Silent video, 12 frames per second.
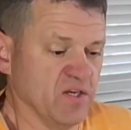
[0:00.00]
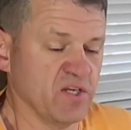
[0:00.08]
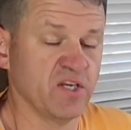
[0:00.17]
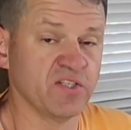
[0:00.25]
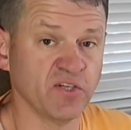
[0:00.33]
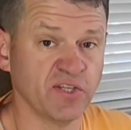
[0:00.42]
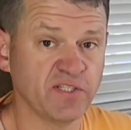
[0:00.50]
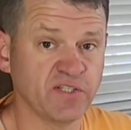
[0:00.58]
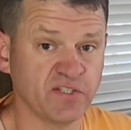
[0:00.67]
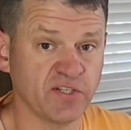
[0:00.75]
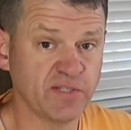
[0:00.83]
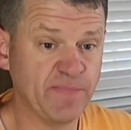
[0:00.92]
So
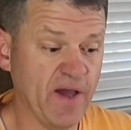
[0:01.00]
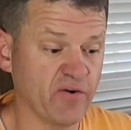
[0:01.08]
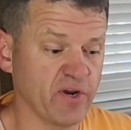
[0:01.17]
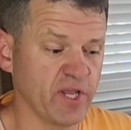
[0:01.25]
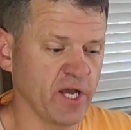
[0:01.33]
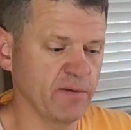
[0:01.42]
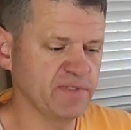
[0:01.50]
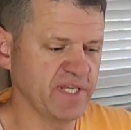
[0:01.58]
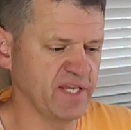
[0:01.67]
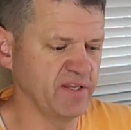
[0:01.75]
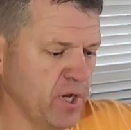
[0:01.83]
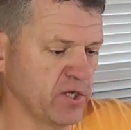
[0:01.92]
this battery comes
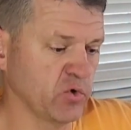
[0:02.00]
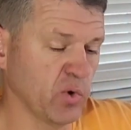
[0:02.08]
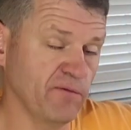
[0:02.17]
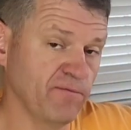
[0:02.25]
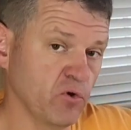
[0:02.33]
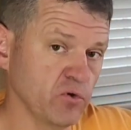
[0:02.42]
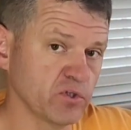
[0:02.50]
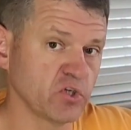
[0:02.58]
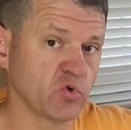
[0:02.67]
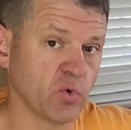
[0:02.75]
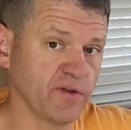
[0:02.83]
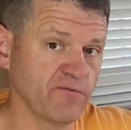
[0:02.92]
in a 12 volt,
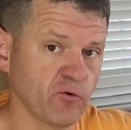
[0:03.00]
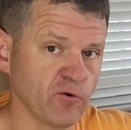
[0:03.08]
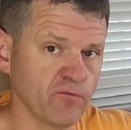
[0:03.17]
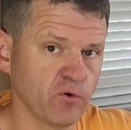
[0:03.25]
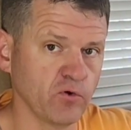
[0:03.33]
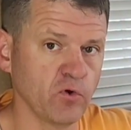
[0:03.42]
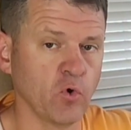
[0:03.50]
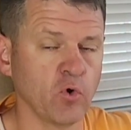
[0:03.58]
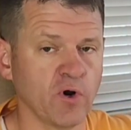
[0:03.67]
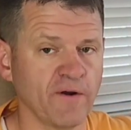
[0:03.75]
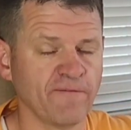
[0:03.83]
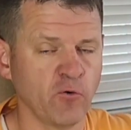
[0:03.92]
24 volt,
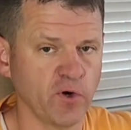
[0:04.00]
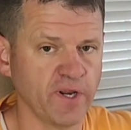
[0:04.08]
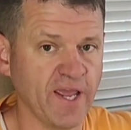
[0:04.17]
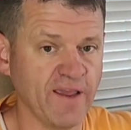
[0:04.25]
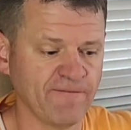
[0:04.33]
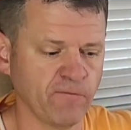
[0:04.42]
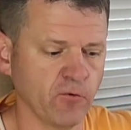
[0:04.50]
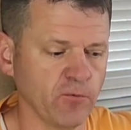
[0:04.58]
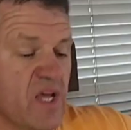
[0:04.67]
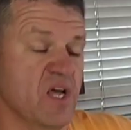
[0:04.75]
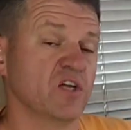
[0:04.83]
or a 48 volt.